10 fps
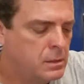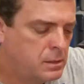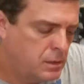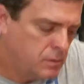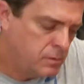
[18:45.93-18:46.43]

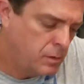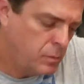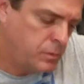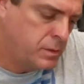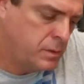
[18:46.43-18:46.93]

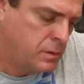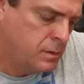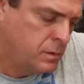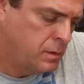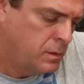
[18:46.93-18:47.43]
consult
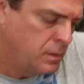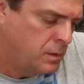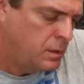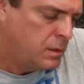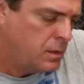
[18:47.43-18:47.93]

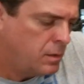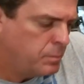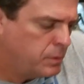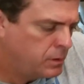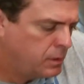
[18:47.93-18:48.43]
our
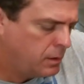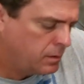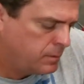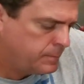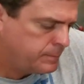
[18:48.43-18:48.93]
book here.